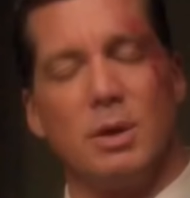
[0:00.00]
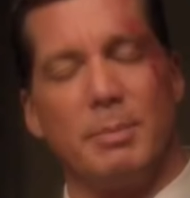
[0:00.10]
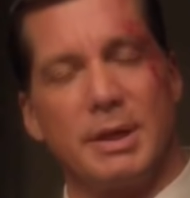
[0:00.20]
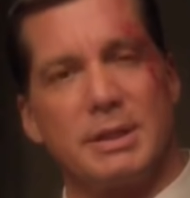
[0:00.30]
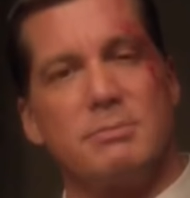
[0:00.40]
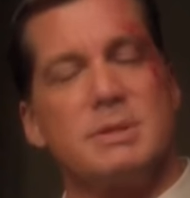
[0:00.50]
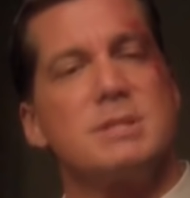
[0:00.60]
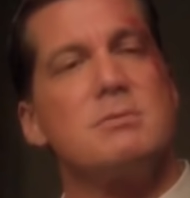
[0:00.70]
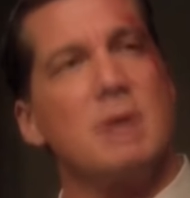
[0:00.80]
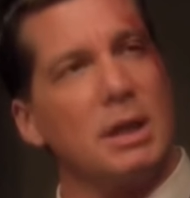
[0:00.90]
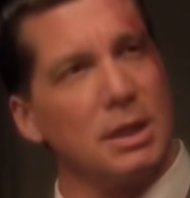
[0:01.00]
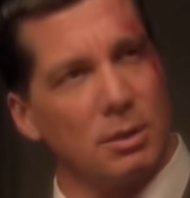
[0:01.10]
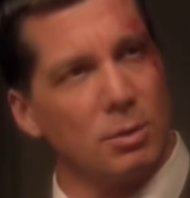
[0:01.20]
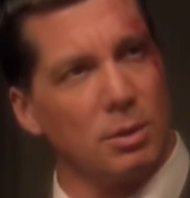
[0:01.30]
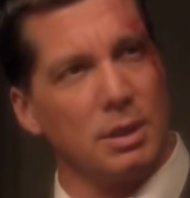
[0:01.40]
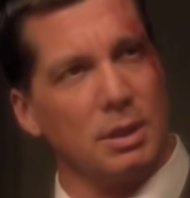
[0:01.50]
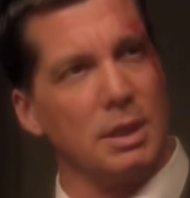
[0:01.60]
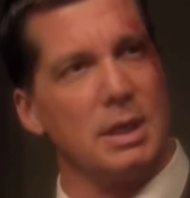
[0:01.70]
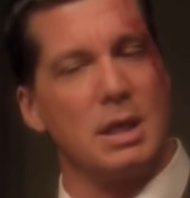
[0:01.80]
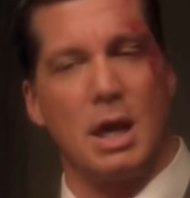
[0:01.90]
I know about the restraining
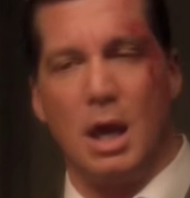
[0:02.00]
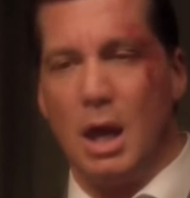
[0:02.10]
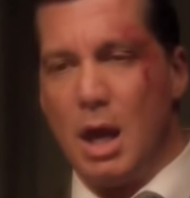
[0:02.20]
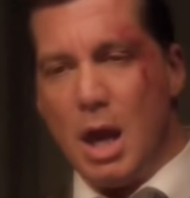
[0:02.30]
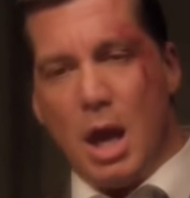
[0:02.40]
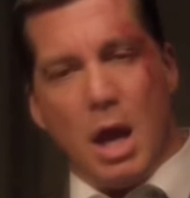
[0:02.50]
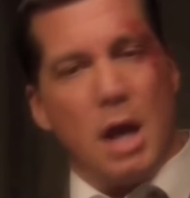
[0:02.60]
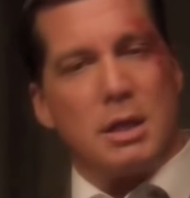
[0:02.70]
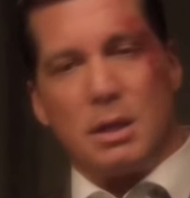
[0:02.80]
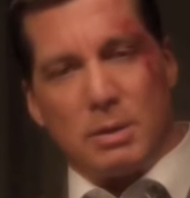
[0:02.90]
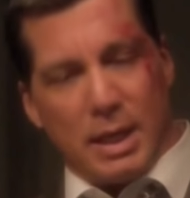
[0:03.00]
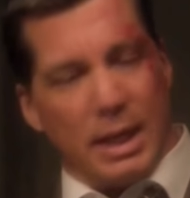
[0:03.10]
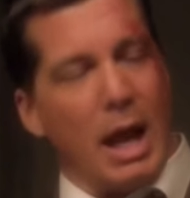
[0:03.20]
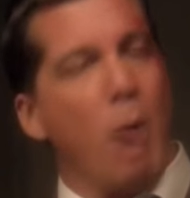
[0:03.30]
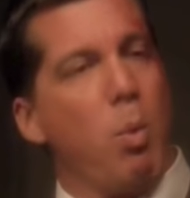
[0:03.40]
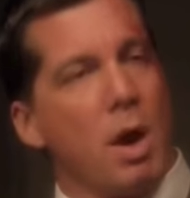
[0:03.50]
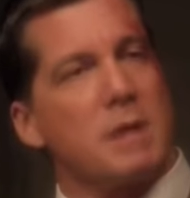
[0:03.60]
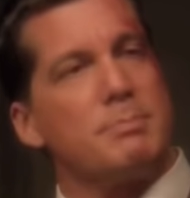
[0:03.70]
order. It... You don't get it. I